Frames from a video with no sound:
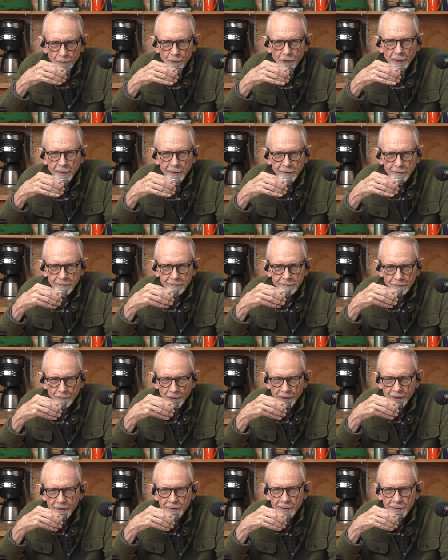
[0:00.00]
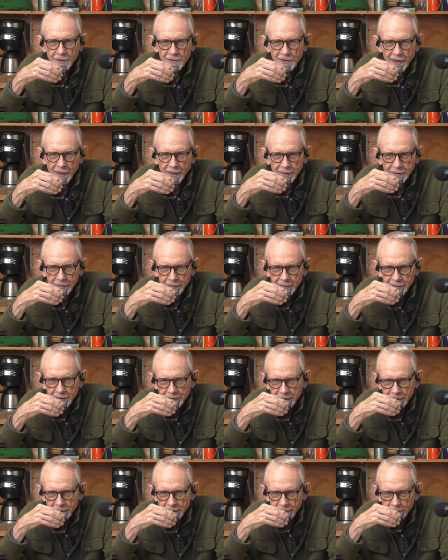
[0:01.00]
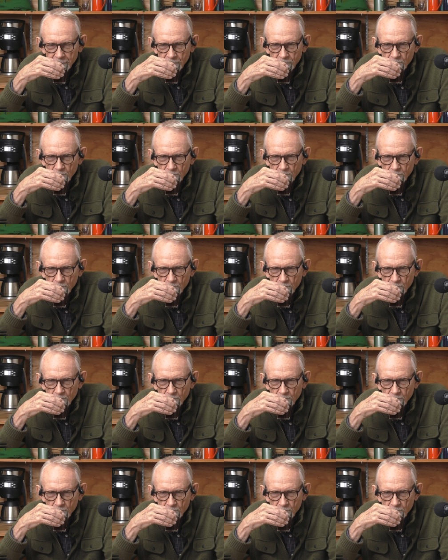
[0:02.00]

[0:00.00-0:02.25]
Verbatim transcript: Right, right, exactly, yeah